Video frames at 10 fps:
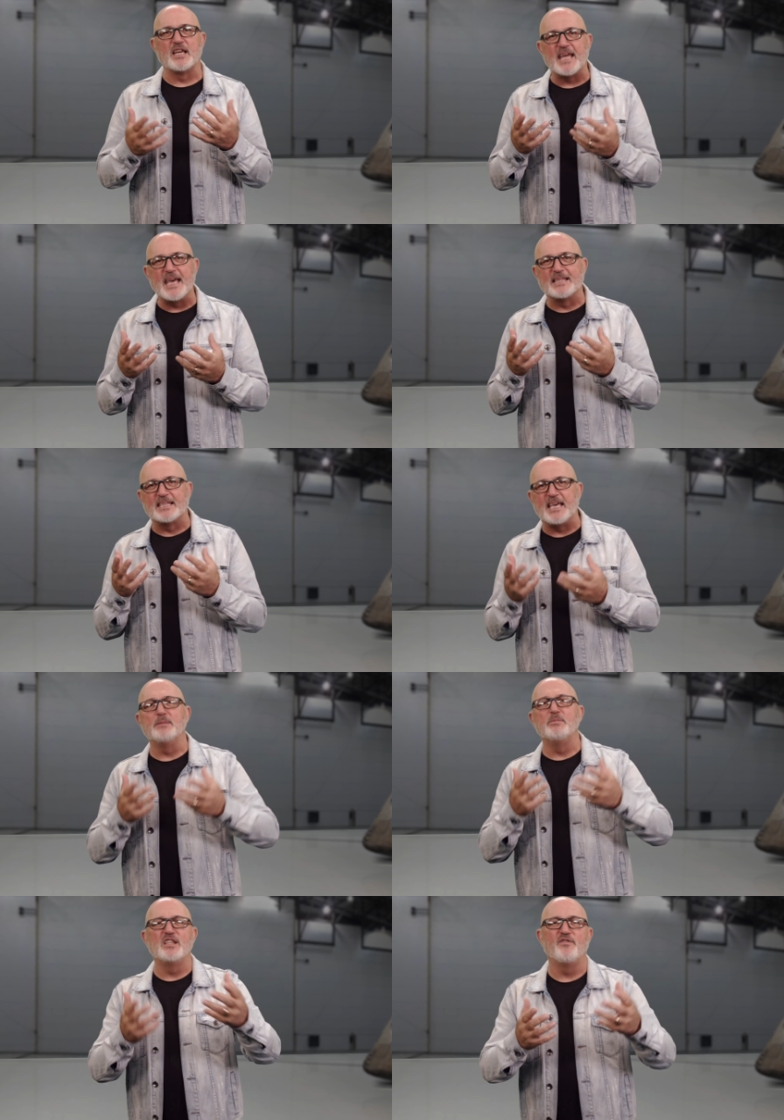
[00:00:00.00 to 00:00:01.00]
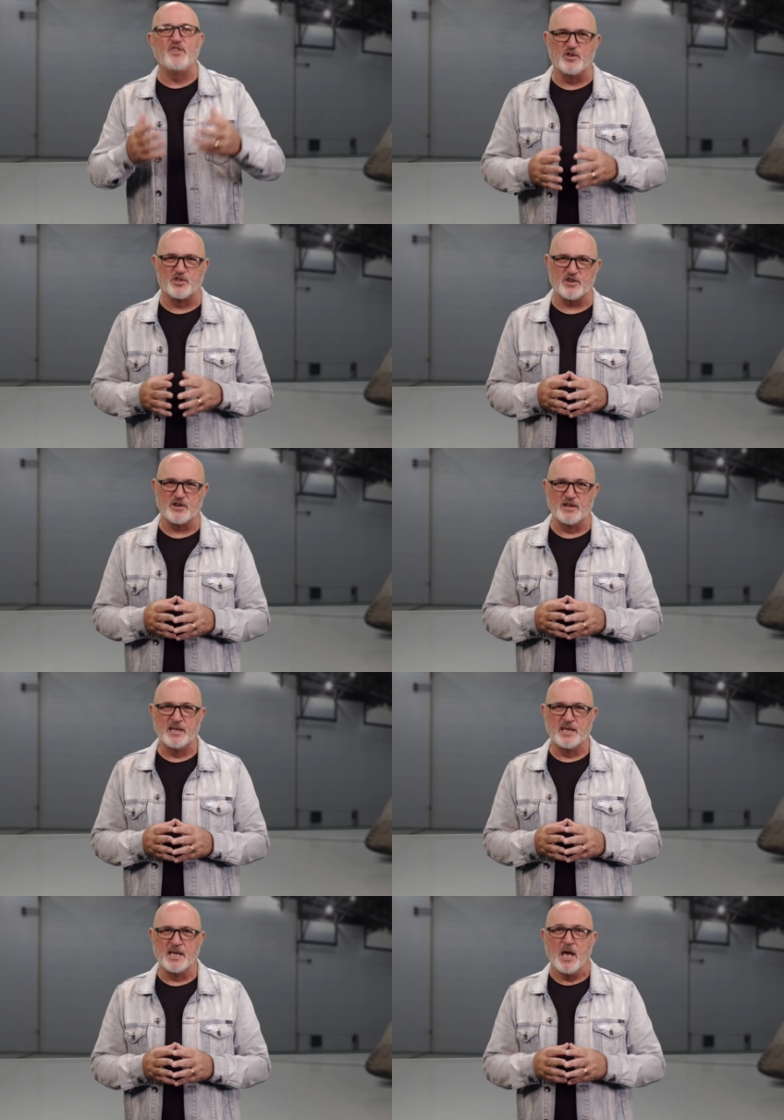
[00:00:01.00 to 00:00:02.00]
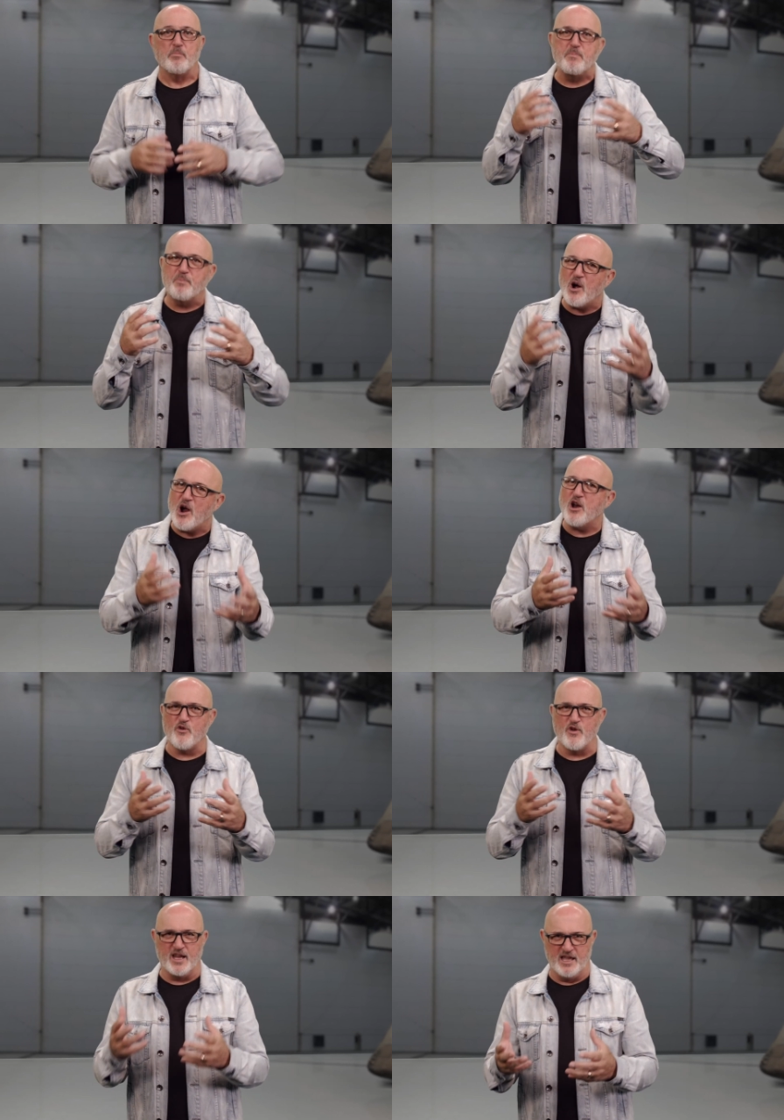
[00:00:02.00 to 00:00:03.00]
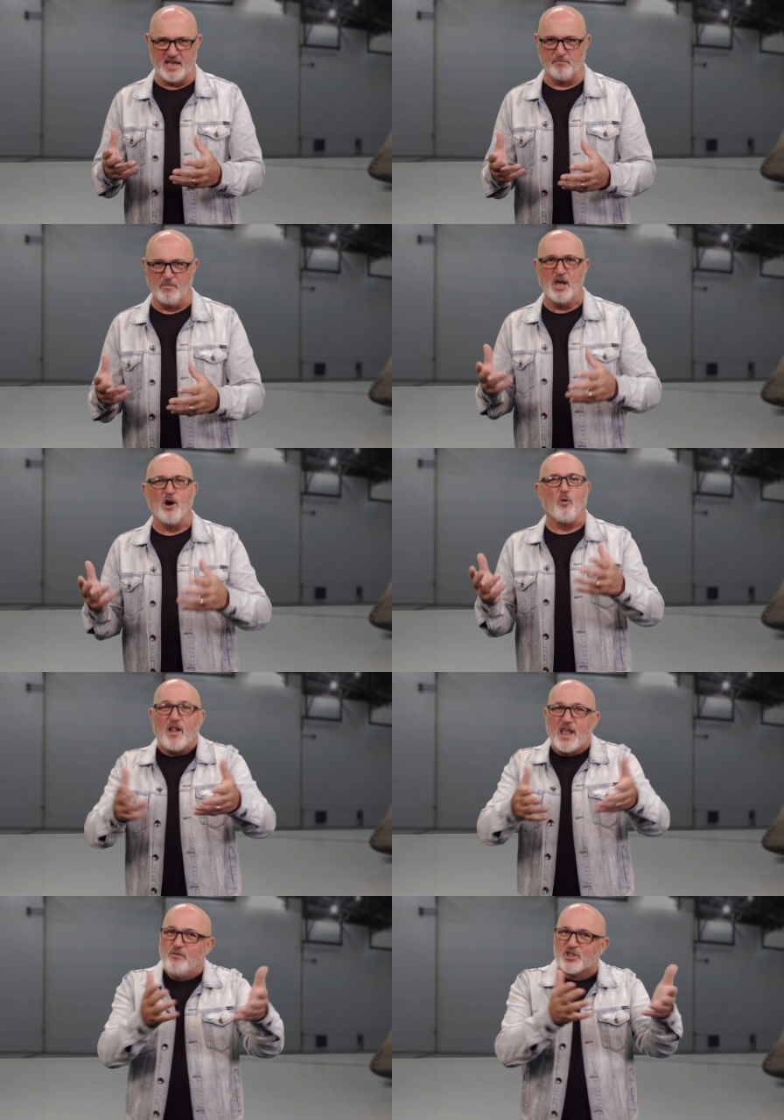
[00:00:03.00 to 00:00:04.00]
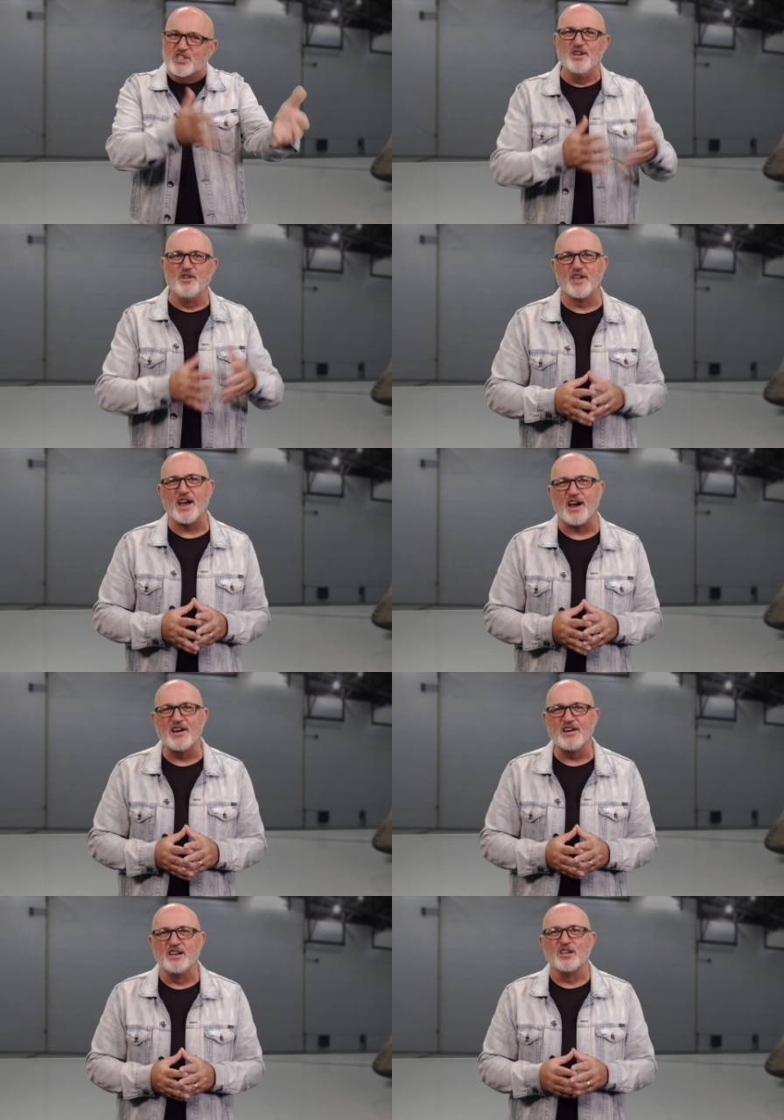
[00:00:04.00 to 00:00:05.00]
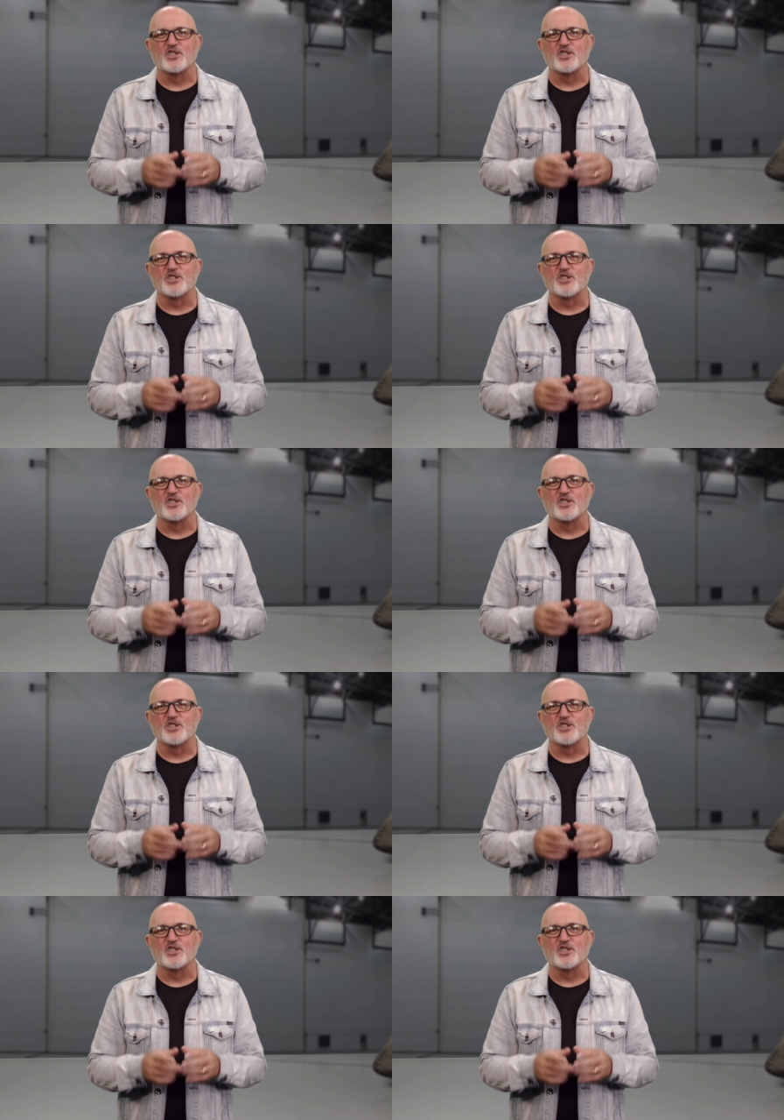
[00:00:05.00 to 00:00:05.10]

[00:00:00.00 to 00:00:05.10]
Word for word: to take the kingdom into the future, by partnering him while he was still there.